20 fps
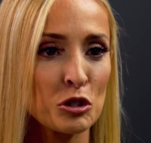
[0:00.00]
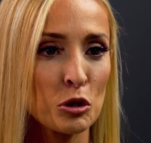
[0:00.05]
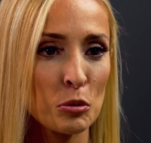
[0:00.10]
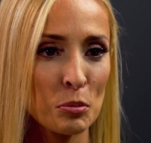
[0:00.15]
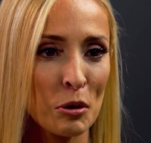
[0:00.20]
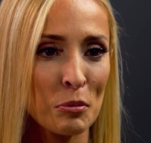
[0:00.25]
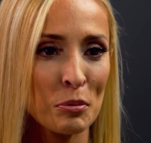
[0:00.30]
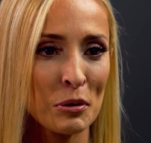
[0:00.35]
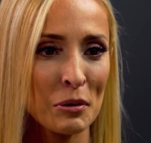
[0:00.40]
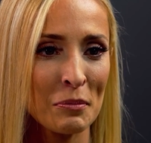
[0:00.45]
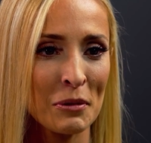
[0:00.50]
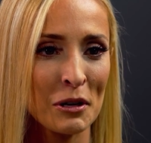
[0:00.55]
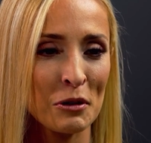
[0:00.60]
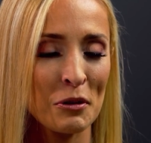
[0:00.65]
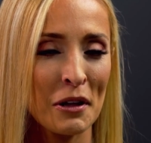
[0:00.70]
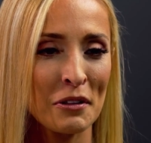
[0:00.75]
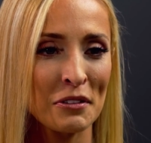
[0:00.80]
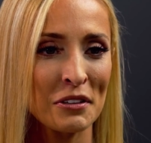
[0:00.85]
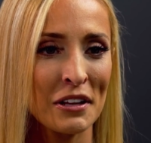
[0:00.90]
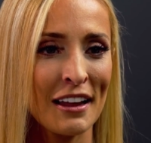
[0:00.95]
to appropriate mental
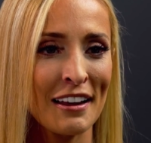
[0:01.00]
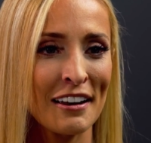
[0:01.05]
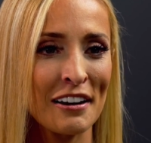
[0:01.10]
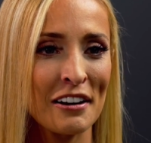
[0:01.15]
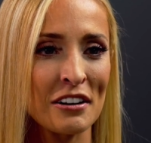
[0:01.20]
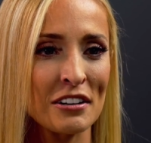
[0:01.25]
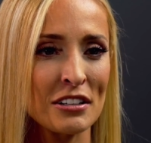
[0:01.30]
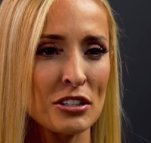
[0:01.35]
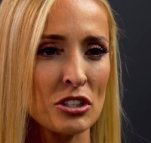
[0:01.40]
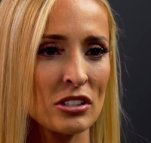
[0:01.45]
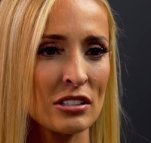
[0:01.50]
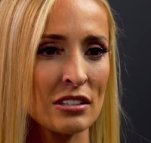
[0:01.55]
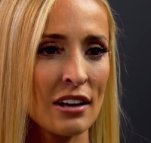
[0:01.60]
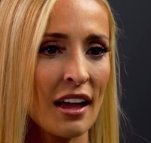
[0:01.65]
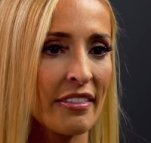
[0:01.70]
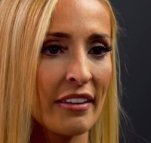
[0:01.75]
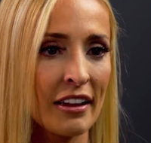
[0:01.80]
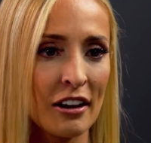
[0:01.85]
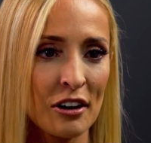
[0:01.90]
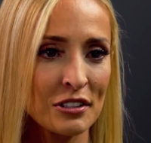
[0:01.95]
health care is just
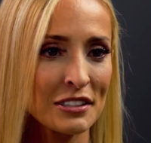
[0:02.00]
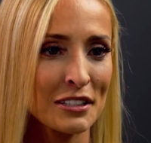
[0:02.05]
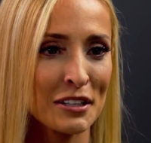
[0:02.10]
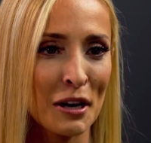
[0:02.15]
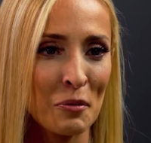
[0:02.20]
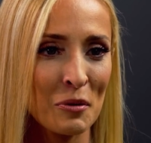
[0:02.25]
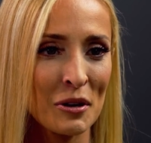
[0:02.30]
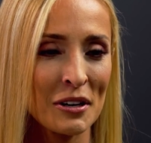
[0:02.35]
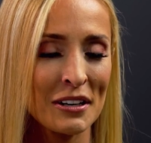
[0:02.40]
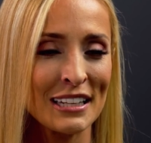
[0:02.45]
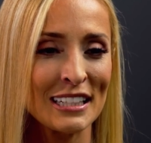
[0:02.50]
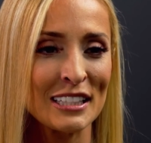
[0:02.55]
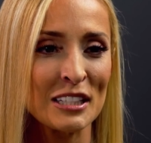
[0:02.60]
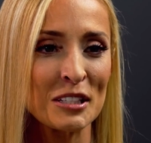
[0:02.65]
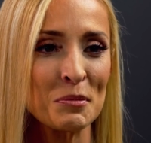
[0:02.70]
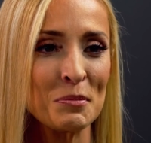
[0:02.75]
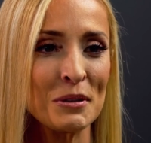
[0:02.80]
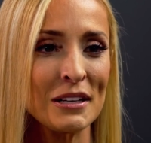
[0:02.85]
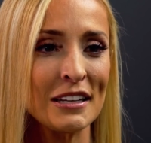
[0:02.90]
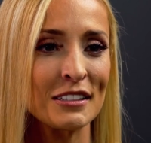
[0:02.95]
not there. It's not where it
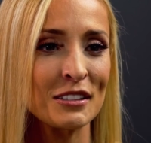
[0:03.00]
needs to be.